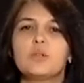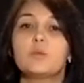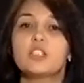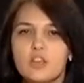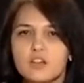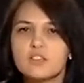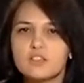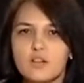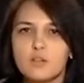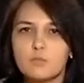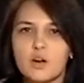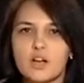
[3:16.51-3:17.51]
We talk
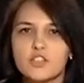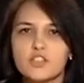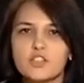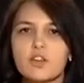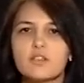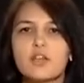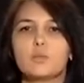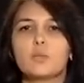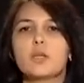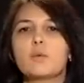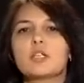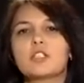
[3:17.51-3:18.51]
so much that we